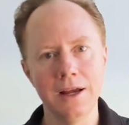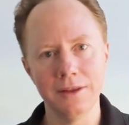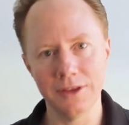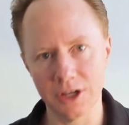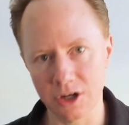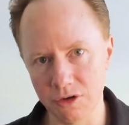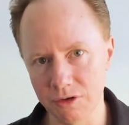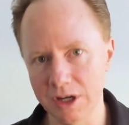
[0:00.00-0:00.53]

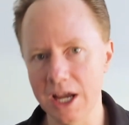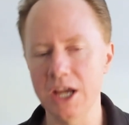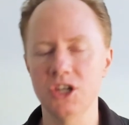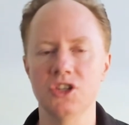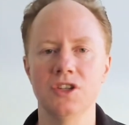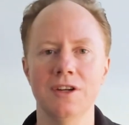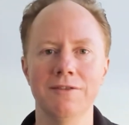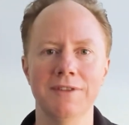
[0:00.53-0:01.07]
the
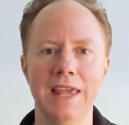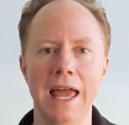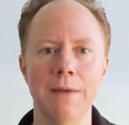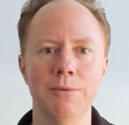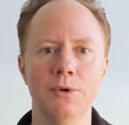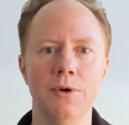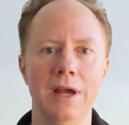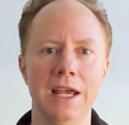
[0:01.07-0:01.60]
creation of
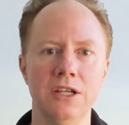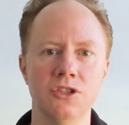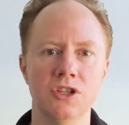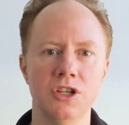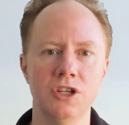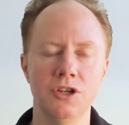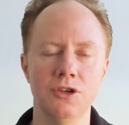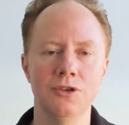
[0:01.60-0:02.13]

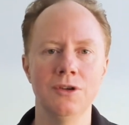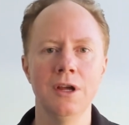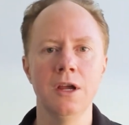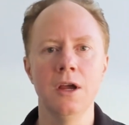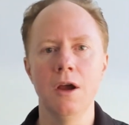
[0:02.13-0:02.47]
CapitalHQ,